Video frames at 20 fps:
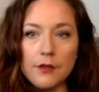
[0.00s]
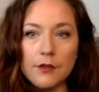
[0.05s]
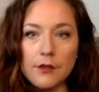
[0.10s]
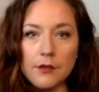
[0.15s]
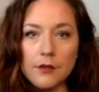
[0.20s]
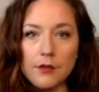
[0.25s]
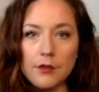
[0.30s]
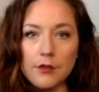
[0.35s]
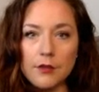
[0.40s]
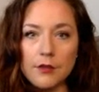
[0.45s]

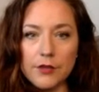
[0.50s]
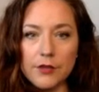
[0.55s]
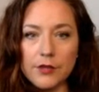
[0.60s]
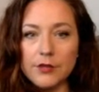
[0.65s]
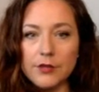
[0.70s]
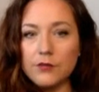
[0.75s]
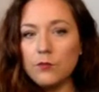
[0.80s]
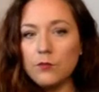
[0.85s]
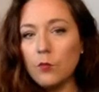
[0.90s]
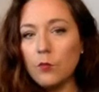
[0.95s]
the
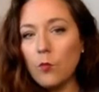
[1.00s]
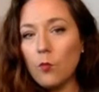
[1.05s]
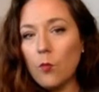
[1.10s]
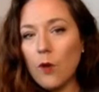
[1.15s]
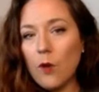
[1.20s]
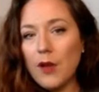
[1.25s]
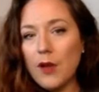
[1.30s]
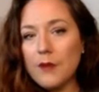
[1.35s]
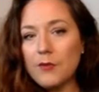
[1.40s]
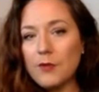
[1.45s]

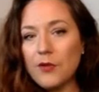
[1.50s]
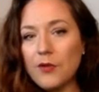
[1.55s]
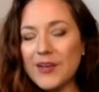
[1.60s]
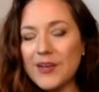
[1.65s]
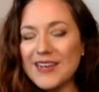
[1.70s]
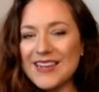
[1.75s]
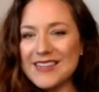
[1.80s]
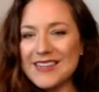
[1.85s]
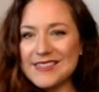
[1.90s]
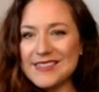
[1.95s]

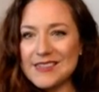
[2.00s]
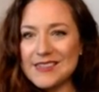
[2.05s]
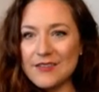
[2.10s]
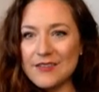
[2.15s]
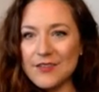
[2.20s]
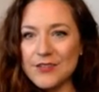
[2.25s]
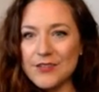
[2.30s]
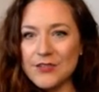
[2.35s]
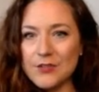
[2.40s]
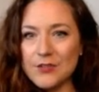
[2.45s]
1.97 is
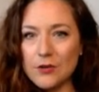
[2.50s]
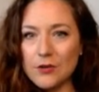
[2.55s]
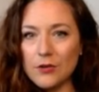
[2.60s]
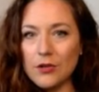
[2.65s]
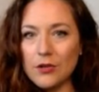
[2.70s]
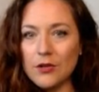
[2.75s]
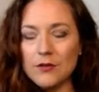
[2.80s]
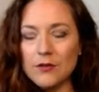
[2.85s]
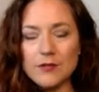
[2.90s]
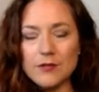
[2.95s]
so
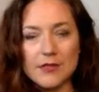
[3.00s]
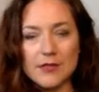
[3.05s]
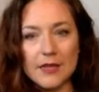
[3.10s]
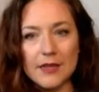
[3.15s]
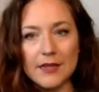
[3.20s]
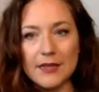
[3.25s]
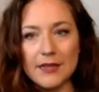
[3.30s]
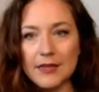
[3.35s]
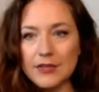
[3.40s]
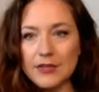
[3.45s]
close that he
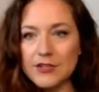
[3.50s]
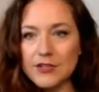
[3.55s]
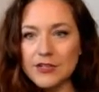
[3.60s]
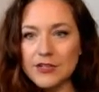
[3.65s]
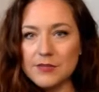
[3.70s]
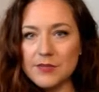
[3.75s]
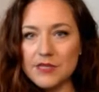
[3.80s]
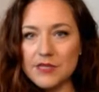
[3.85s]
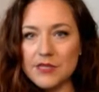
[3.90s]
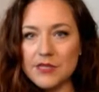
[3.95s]
can just be
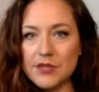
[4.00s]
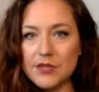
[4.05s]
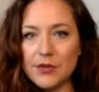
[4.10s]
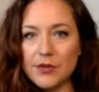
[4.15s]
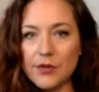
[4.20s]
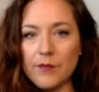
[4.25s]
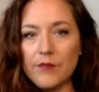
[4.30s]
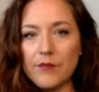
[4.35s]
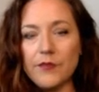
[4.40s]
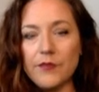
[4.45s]
2.
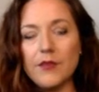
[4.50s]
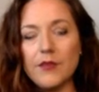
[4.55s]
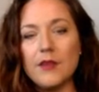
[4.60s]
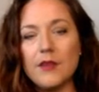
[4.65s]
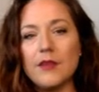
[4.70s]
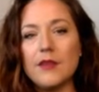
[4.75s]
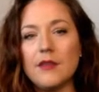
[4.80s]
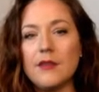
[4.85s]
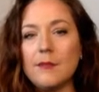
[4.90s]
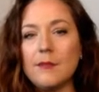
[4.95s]

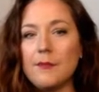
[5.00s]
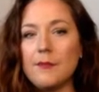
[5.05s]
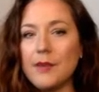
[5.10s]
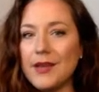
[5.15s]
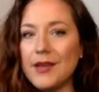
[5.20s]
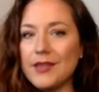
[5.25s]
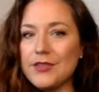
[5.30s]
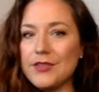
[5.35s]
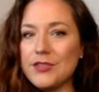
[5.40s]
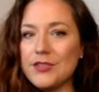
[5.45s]
But
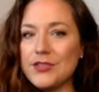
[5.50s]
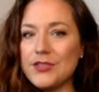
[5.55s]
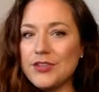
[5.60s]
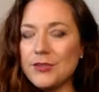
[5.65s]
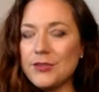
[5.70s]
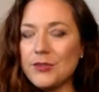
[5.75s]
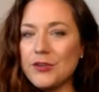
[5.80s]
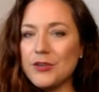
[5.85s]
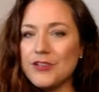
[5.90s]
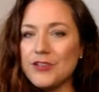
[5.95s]
the
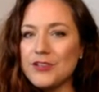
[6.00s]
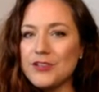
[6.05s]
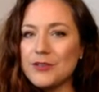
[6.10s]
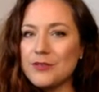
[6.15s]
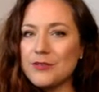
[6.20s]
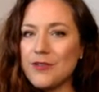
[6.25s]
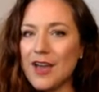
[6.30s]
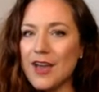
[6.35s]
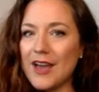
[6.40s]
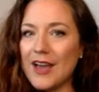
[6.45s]

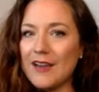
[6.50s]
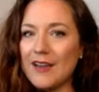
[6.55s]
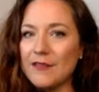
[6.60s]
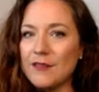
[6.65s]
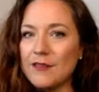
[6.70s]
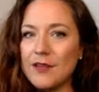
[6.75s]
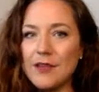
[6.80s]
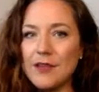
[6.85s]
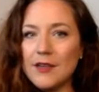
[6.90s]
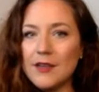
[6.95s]
2.25,
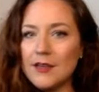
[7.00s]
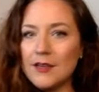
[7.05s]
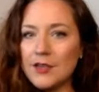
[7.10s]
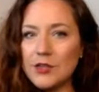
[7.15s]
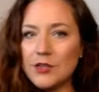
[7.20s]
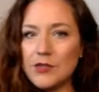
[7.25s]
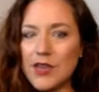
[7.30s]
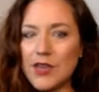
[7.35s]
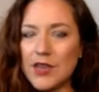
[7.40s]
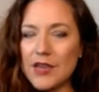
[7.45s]
you
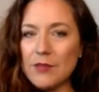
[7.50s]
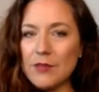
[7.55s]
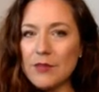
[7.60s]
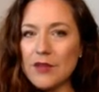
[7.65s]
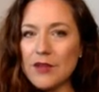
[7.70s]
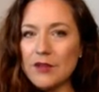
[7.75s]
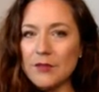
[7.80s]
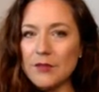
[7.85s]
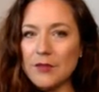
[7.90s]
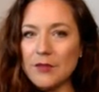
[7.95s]
can't round him
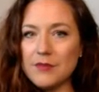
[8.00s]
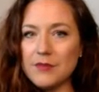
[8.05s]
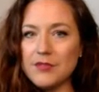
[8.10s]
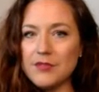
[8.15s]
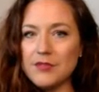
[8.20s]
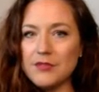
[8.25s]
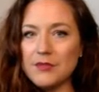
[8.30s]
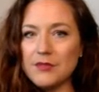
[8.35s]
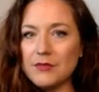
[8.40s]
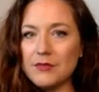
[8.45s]
up to
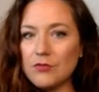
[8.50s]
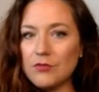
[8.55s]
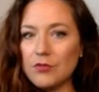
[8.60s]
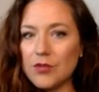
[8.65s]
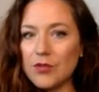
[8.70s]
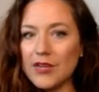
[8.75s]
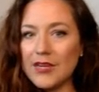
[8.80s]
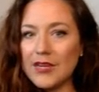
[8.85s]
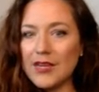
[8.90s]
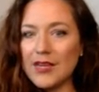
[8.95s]
3, and you